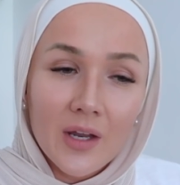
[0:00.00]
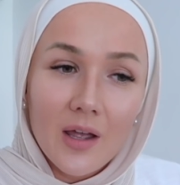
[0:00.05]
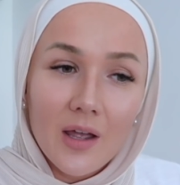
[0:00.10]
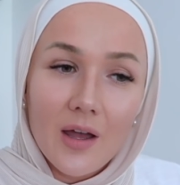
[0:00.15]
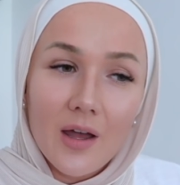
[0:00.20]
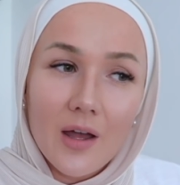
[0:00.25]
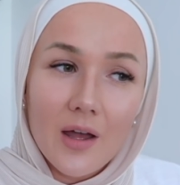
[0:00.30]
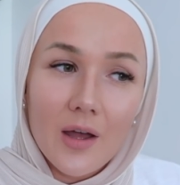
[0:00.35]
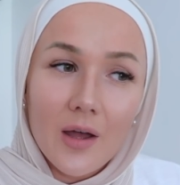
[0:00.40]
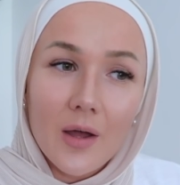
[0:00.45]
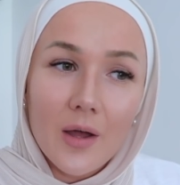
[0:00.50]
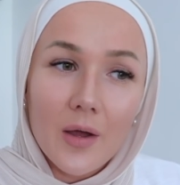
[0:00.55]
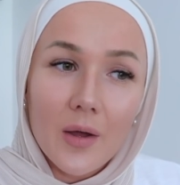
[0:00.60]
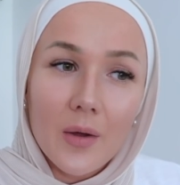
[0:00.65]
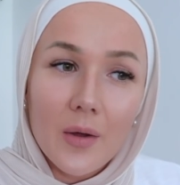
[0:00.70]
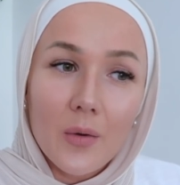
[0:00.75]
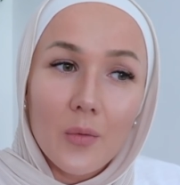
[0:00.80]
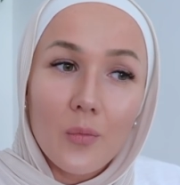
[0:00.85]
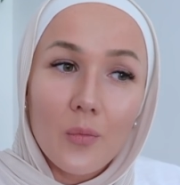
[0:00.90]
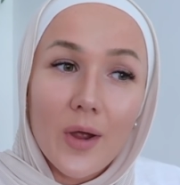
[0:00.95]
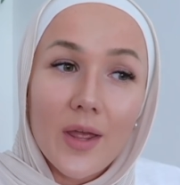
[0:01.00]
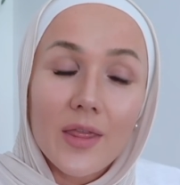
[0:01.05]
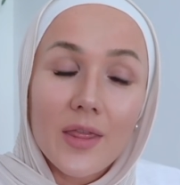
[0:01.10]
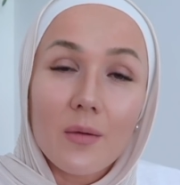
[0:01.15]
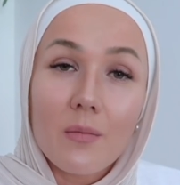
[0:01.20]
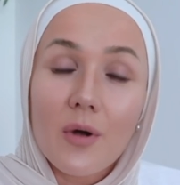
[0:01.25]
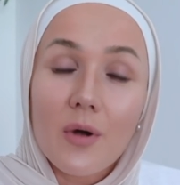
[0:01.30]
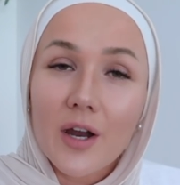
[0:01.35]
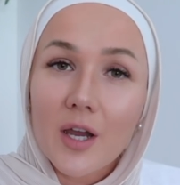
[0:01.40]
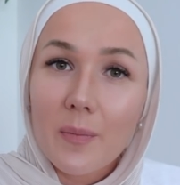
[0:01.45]
when
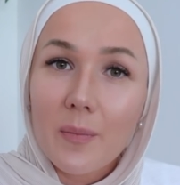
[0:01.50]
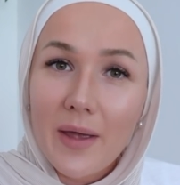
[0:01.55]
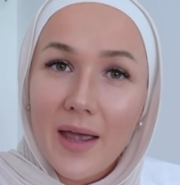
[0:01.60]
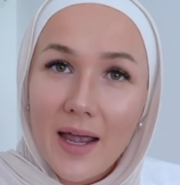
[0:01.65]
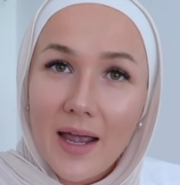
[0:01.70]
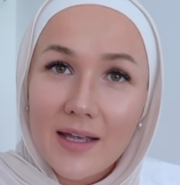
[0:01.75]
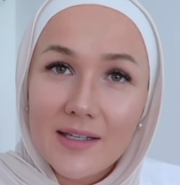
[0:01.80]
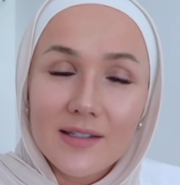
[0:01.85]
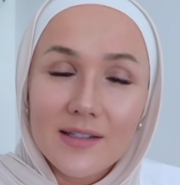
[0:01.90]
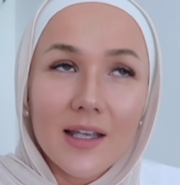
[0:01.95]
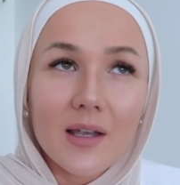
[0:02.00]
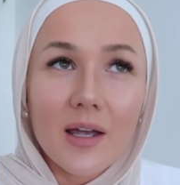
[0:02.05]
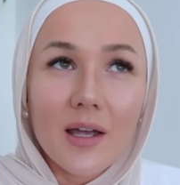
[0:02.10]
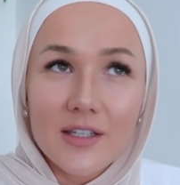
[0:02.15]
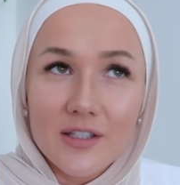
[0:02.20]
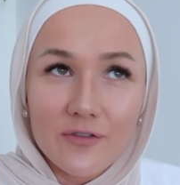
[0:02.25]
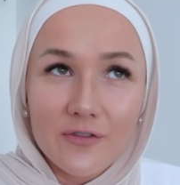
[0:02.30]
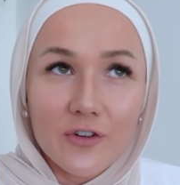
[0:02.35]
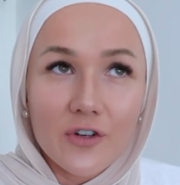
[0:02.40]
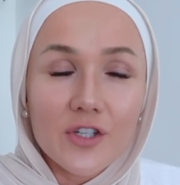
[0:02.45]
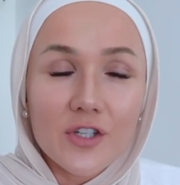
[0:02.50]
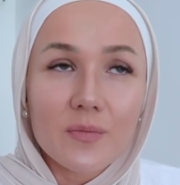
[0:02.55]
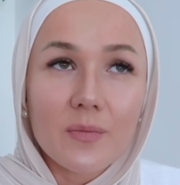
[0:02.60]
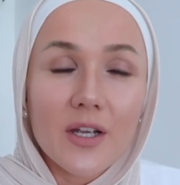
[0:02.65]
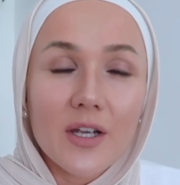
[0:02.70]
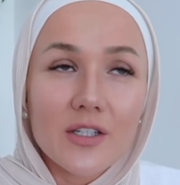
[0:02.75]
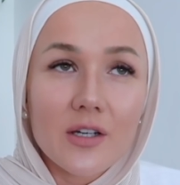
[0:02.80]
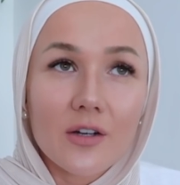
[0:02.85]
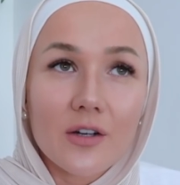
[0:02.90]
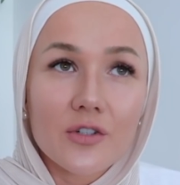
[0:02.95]
the mark passed, like at first
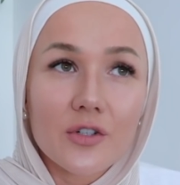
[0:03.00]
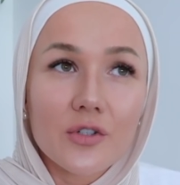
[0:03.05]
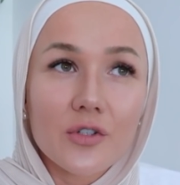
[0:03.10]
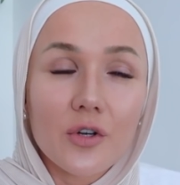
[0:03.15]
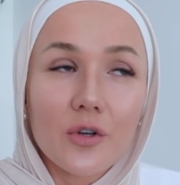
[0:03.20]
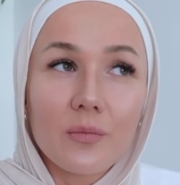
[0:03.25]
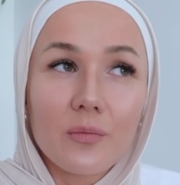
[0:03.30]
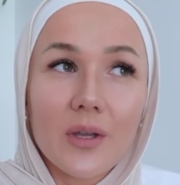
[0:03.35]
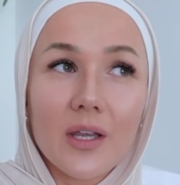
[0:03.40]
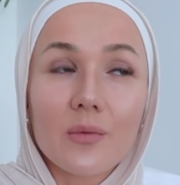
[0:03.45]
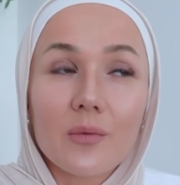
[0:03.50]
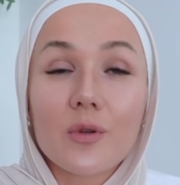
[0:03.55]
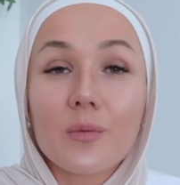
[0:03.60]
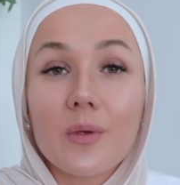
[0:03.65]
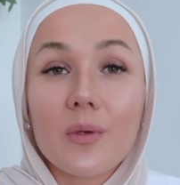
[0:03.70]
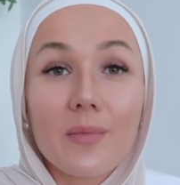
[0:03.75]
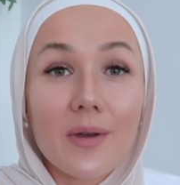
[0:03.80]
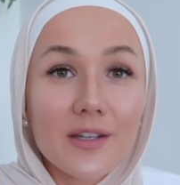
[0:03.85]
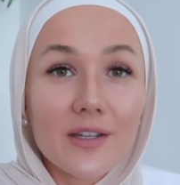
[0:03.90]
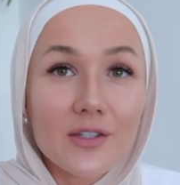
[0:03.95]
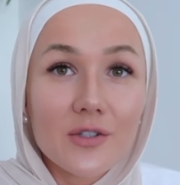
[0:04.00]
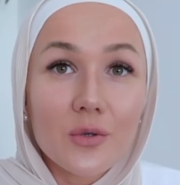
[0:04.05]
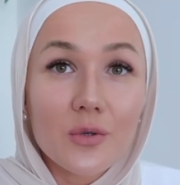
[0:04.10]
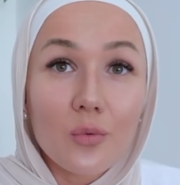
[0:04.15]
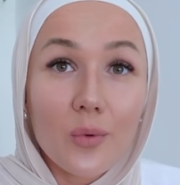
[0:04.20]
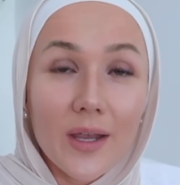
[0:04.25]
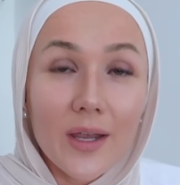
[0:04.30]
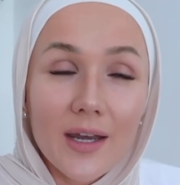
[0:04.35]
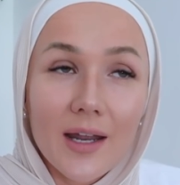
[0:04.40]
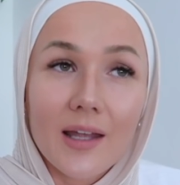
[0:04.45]
my doctor told me it would be best to
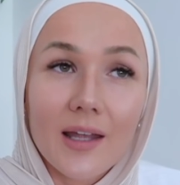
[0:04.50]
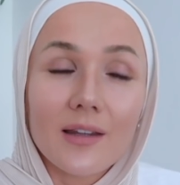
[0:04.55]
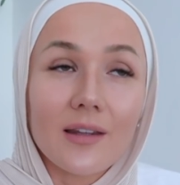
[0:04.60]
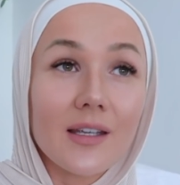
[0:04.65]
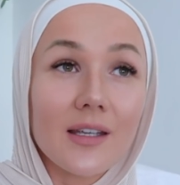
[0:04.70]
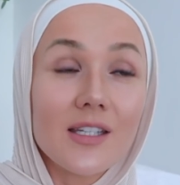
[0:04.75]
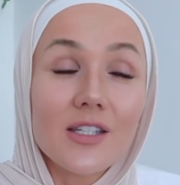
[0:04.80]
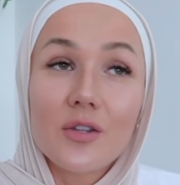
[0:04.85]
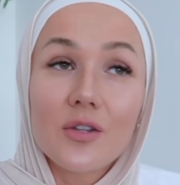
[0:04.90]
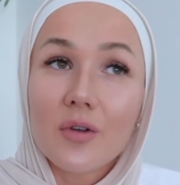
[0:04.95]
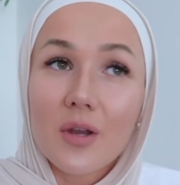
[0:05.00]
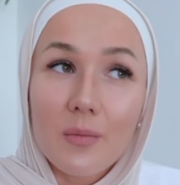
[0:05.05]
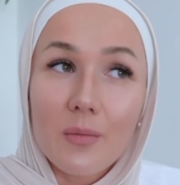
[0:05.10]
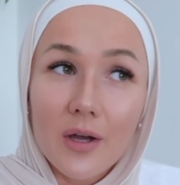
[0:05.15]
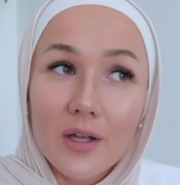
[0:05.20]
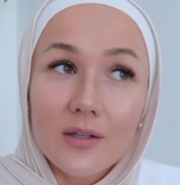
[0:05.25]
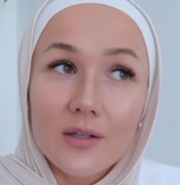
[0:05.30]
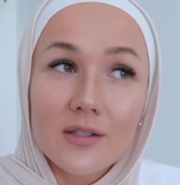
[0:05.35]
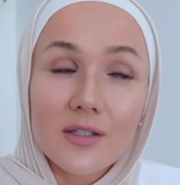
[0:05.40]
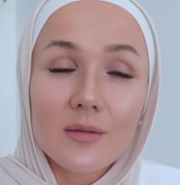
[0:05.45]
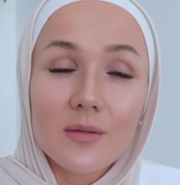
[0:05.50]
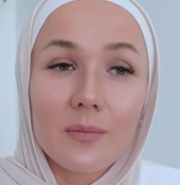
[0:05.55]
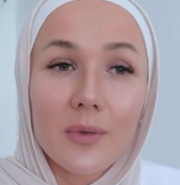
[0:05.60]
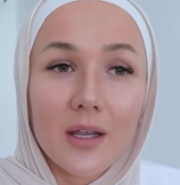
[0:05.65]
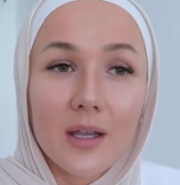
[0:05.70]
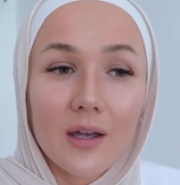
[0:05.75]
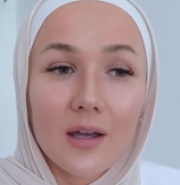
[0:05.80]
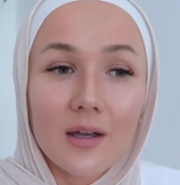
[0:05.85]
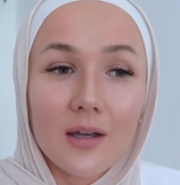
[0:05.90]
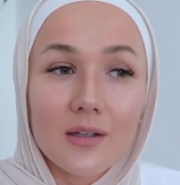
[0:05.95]
wait at least 3 months
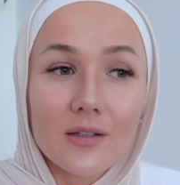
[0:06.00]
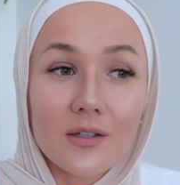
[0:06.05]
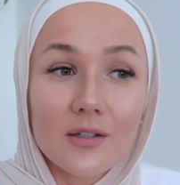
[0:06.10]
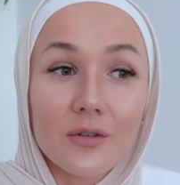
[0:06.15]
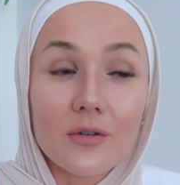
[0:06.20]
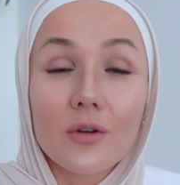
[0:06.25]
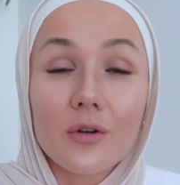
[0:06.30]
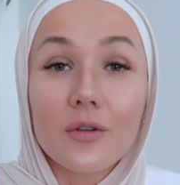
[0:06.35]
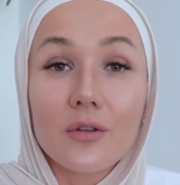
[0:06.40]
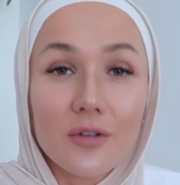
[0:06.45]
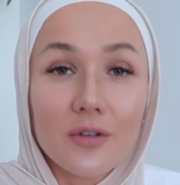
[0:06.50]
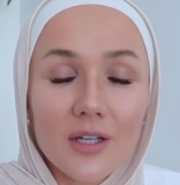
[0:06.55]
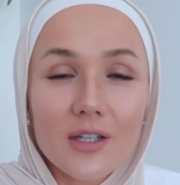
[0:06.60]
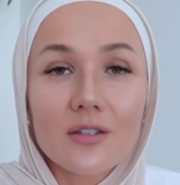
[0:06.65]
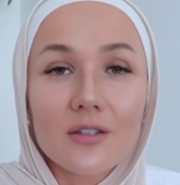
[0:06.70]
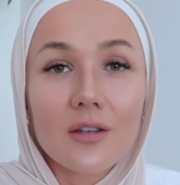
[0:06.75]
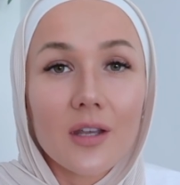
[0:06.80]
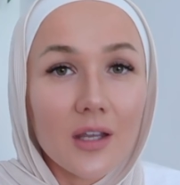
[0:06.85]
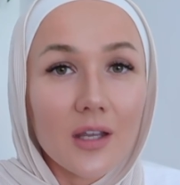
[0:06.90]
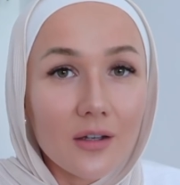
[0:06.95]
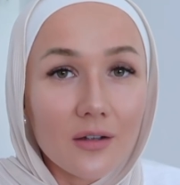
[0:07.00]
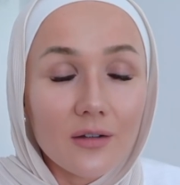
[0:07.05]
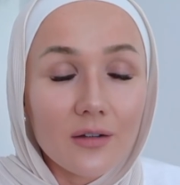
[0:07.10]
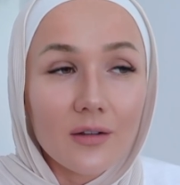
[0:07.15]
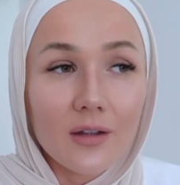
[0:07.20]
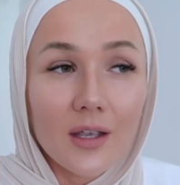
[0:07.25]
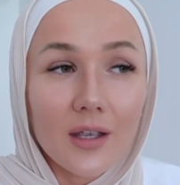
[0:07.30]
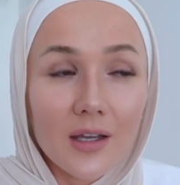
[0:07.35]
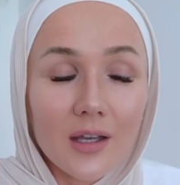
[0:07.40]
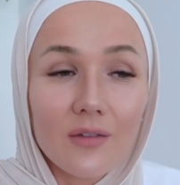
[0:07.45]
because, you need to
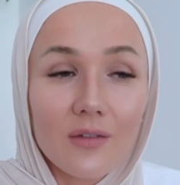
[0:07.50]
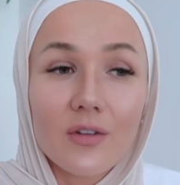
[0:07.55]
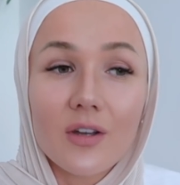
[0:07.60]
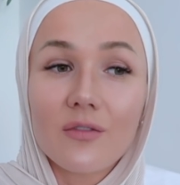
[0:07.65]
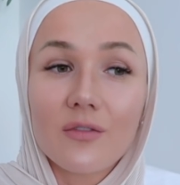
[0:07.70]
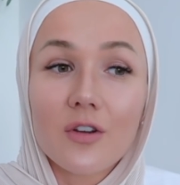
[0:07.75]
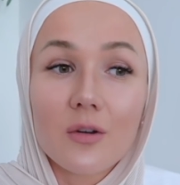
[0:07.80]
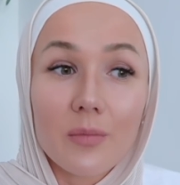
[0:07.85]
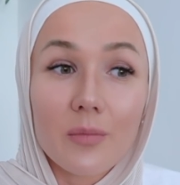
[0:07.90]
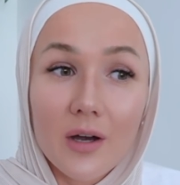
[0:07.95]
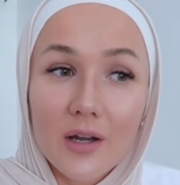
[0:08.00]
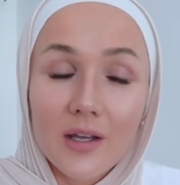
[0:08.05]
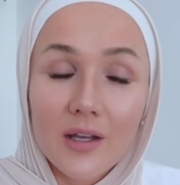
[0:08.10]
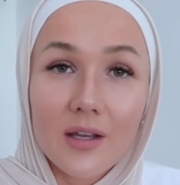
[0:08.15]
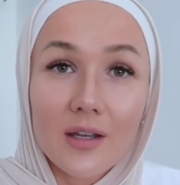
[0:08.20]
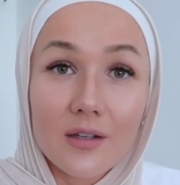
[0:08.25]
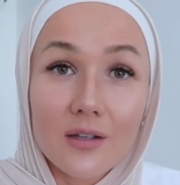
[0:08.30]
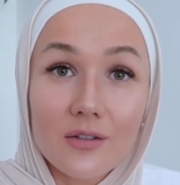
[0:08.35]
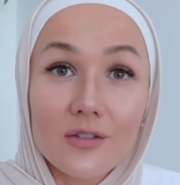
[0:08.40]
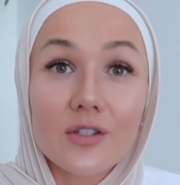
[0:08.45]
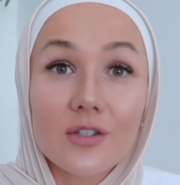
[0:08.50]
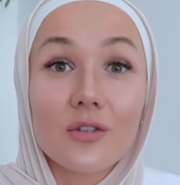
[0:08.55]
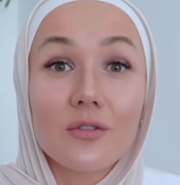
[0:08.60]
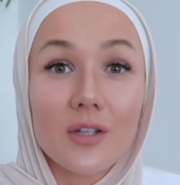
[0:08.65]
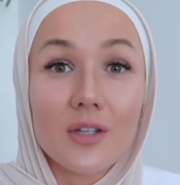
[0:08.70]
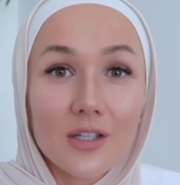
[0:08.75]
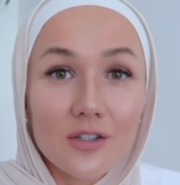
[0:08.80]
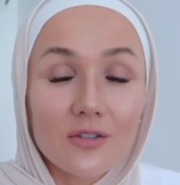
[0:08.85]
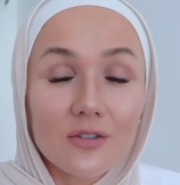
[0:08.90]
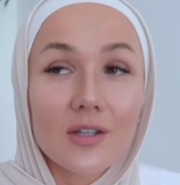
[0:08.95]
heal. Like even if your body heals, you
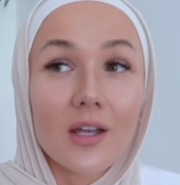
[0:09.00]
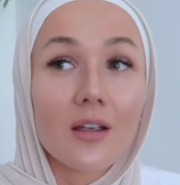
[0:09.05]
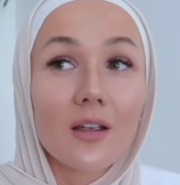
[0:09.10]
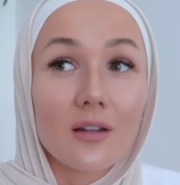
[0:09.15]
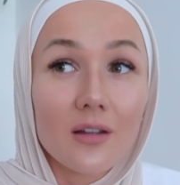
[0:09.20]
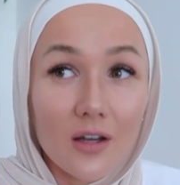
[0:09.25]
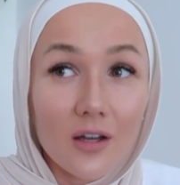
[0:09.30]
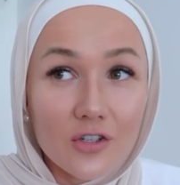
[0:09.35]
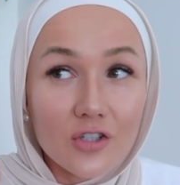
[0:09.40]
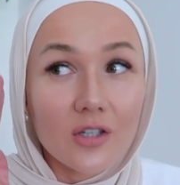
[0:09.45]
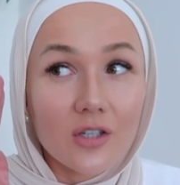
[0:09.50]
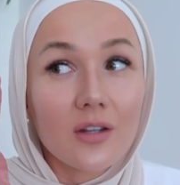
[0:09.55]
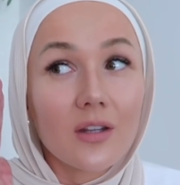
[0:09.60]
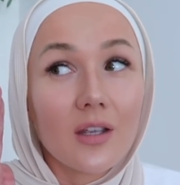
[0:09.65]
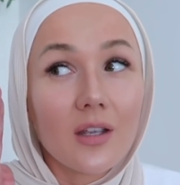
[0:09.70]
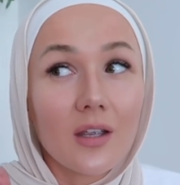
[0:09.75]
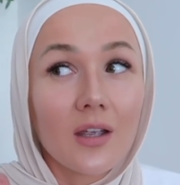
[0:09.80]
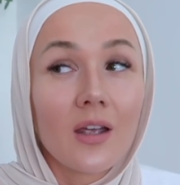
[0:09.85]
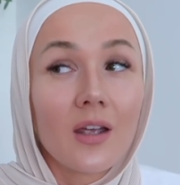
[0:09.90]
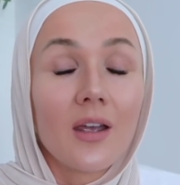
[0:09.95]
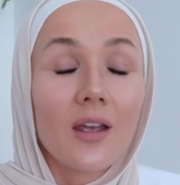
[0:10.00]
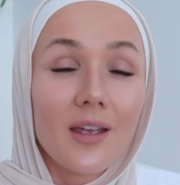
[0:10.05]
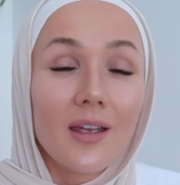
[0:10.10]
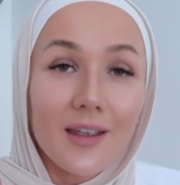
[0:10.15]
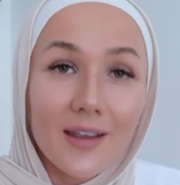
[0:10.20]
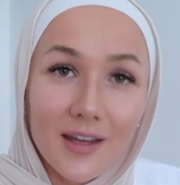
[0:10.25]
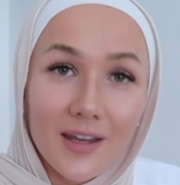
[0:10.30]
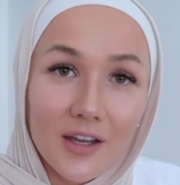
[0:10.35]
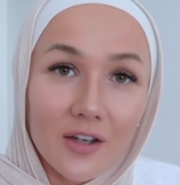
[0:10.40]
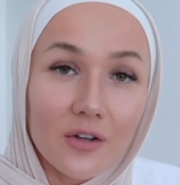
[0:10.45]
need to psychologically
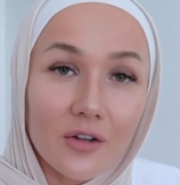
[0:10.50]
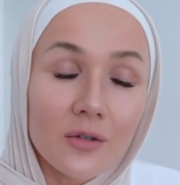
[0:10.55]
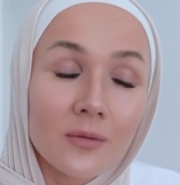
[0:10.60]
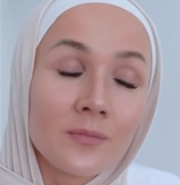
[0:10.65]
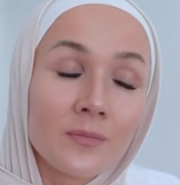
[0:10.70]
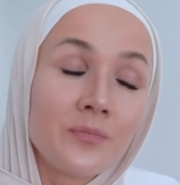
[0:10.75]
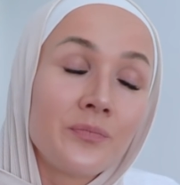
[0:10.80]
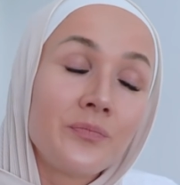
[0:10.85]
heal.